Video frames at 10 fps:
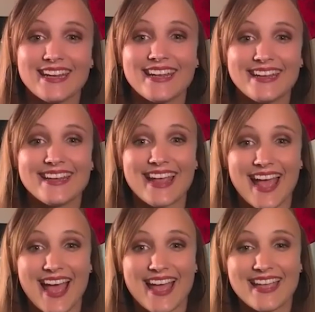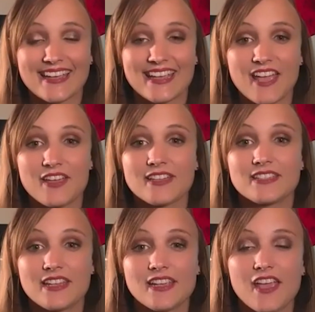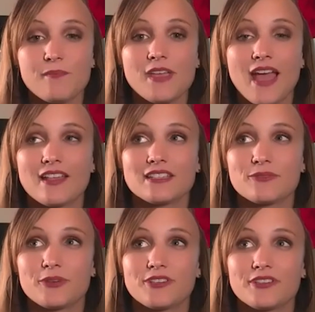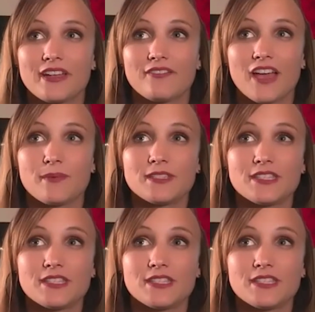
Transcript: Yeah, it gave me Alice in Wonderland vibes